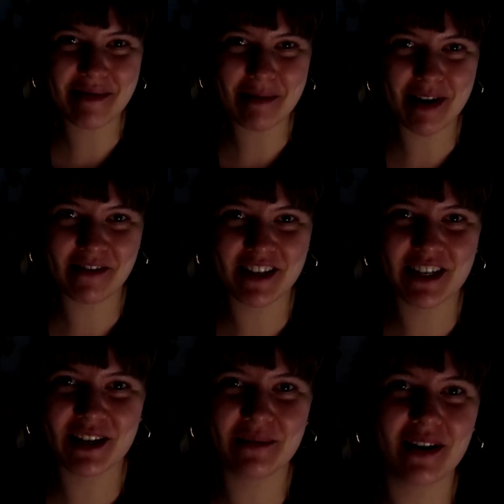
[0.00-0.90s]
maybe if I
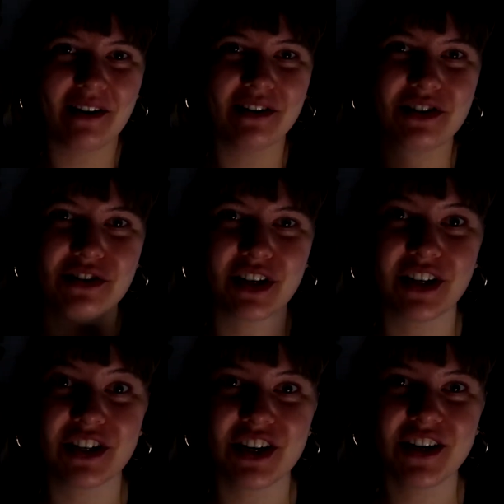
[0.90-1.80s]
took away all
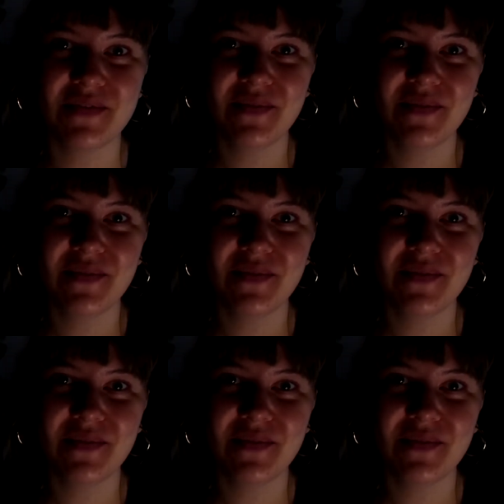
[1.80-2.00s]
structure